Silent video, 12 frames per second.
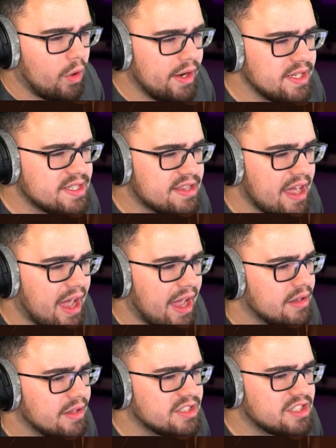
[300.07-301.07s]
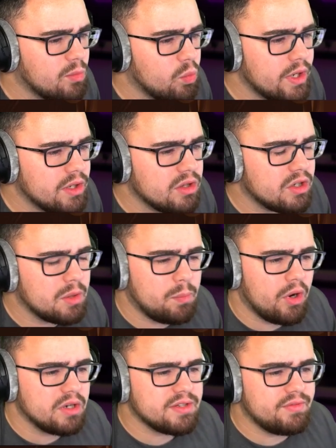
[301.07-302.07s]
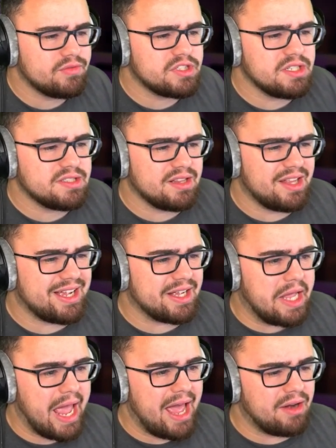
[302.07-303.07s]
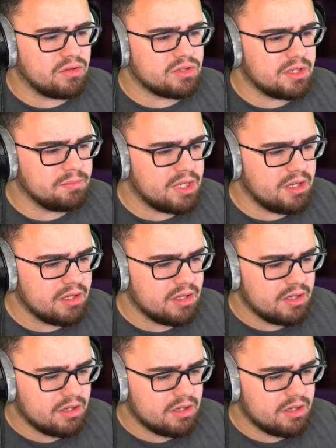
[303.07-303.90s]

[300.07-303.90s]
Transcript: is that? There's some weird looking parts I've never seen. Is that like a cat or something? Giant